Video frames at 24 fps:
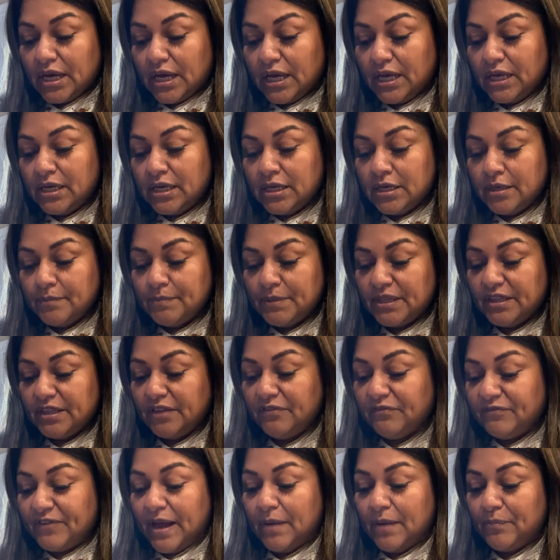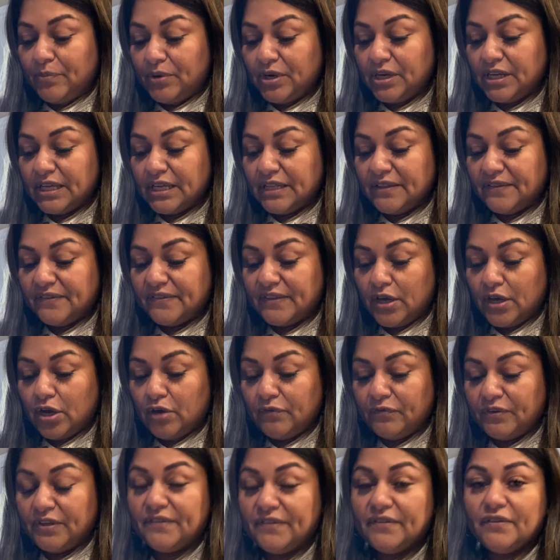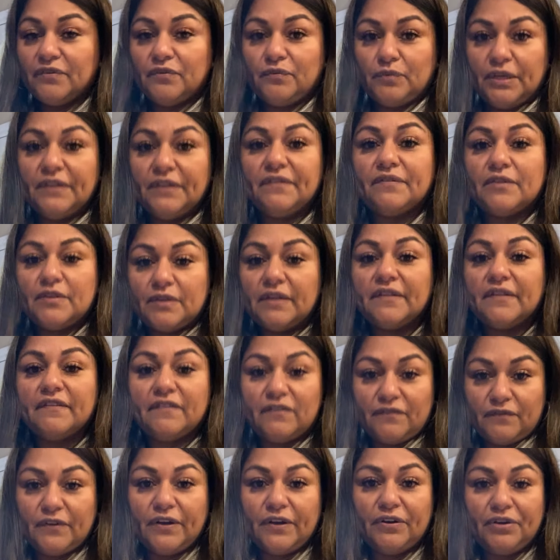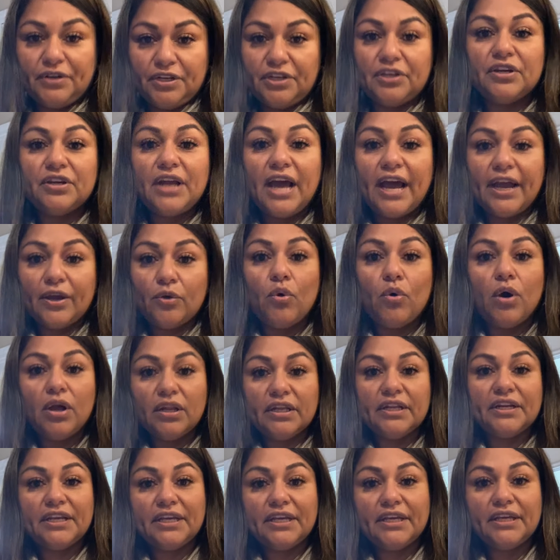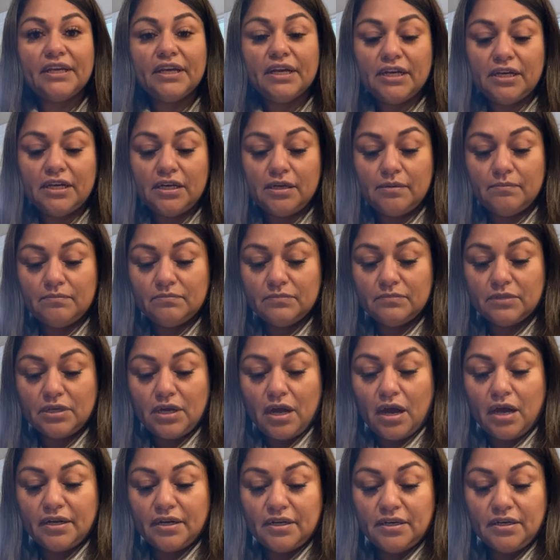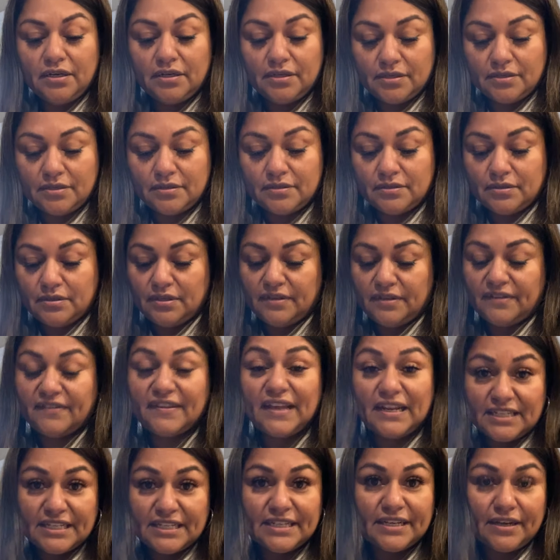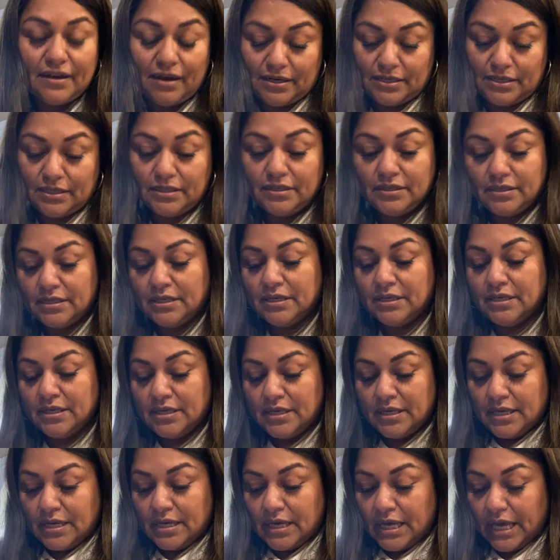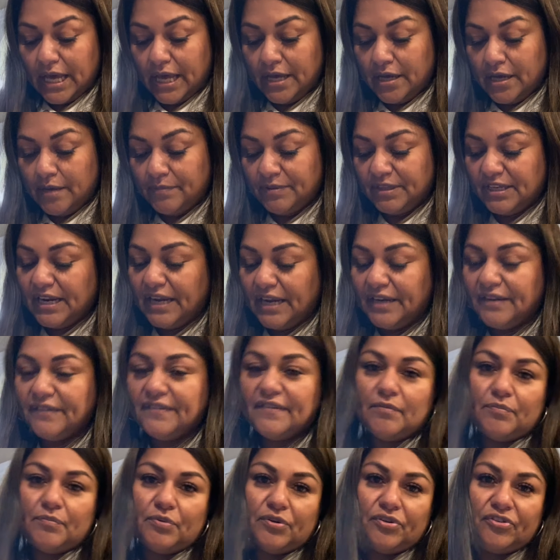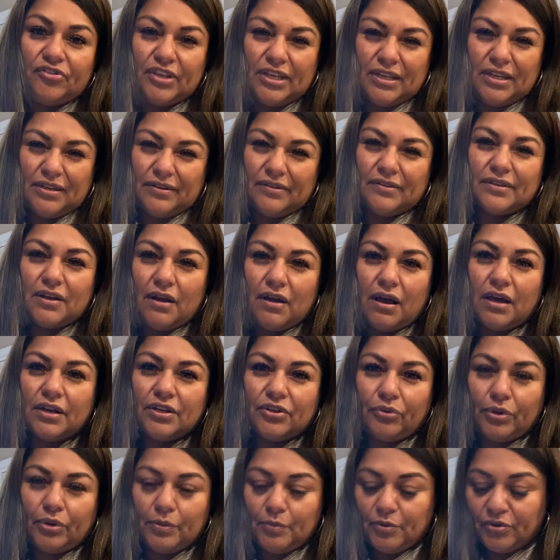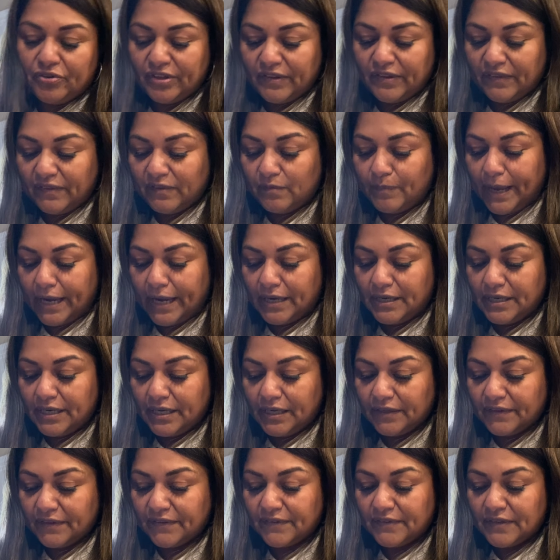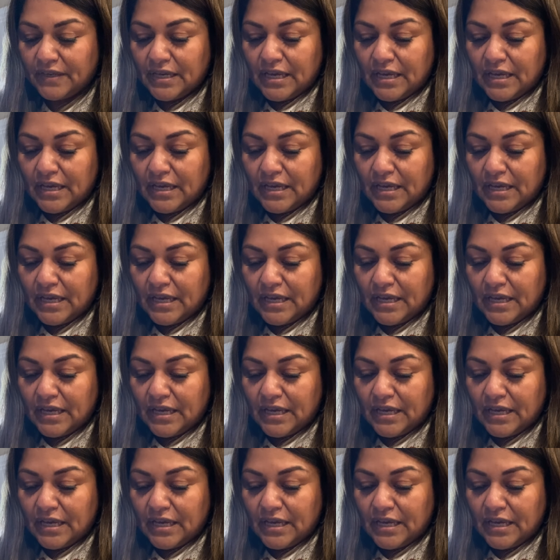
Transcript: The fabric itself is it's a very good high quality cotton, sateen cotton. The 97% cotton, 3% spandex.